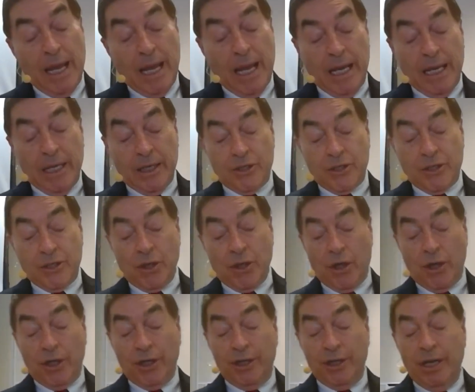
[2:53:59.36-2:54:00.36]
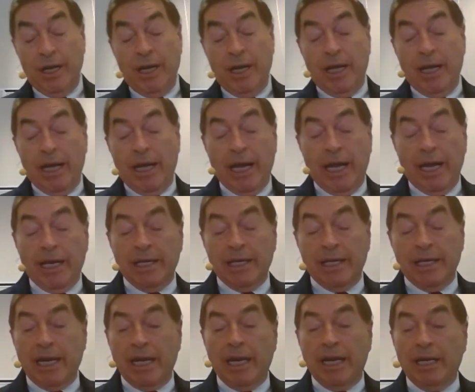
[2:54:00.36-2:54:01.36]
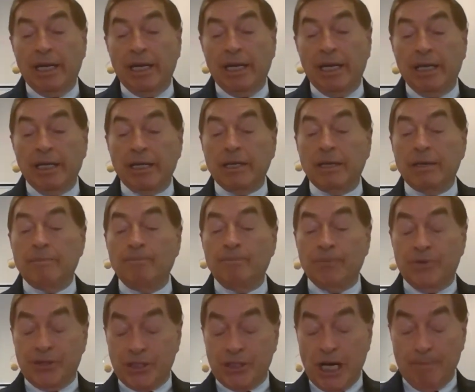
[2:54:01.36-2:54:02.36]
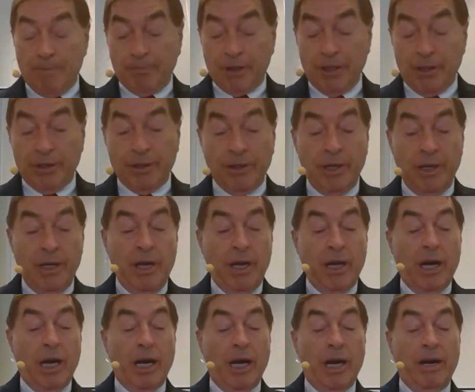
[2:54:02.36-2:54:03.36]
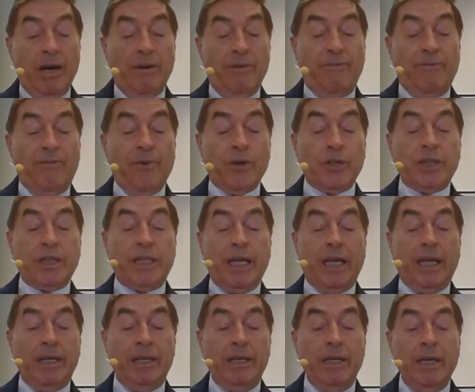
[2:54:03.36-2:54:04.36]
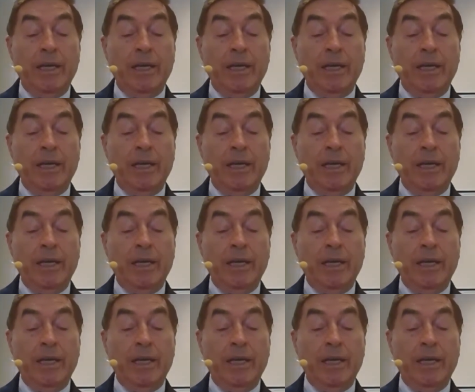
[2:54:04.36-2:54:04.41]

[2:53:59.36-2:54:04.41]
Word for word: and so on. And in chapter uh, 14,